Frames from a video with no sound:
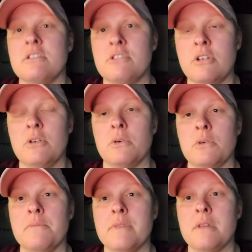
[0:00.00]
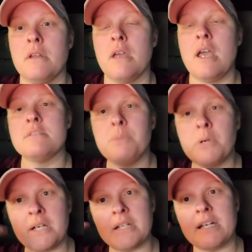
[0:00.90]
do is
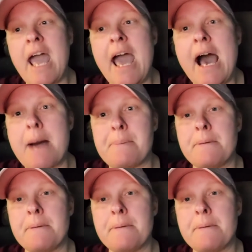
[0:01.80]
put a cap